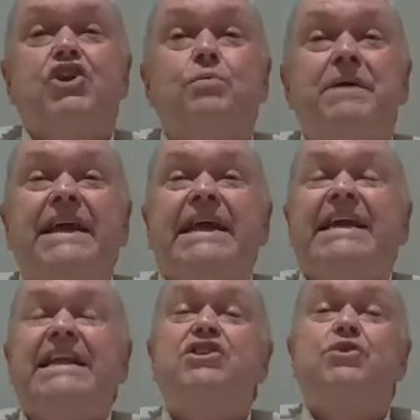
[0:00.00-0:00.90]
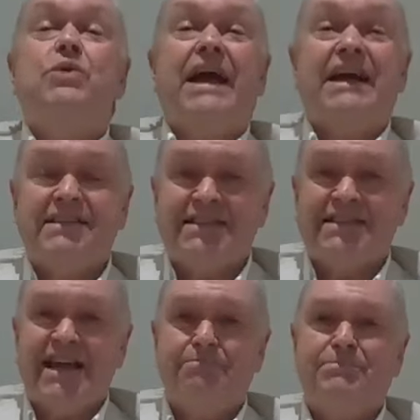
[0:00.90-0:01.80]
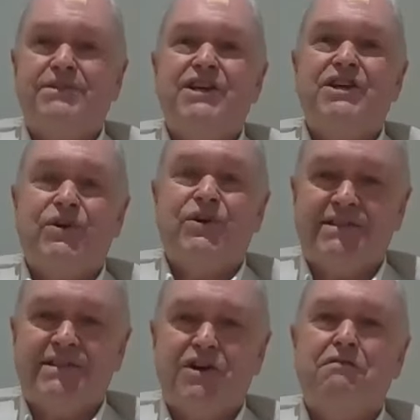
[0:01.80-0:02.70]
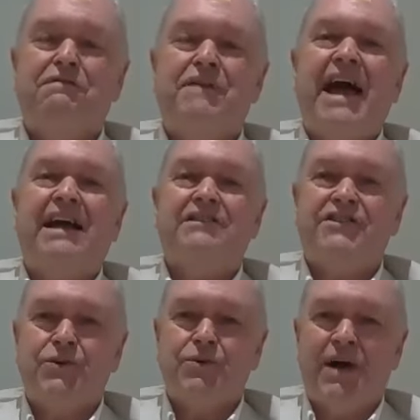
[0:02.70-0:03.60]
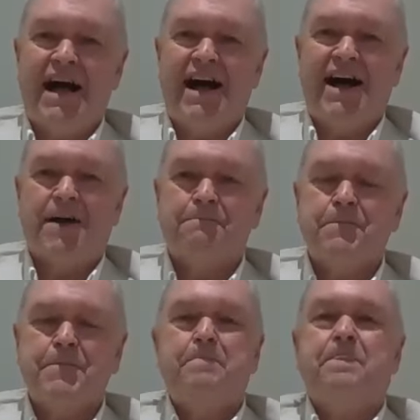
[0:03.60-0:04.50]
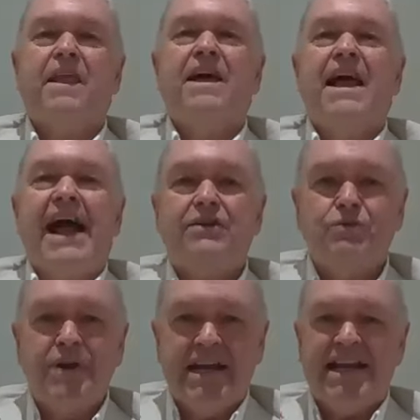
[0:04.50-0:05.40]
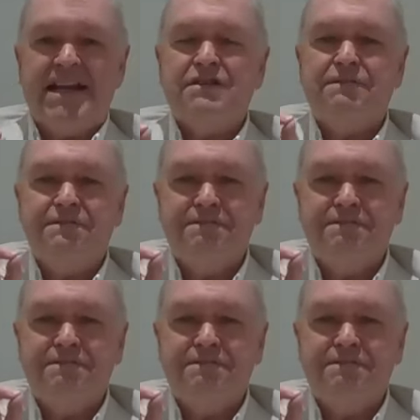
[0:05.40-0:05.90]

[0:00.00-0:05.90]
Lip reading: You begin to accept yourself as you are. And really the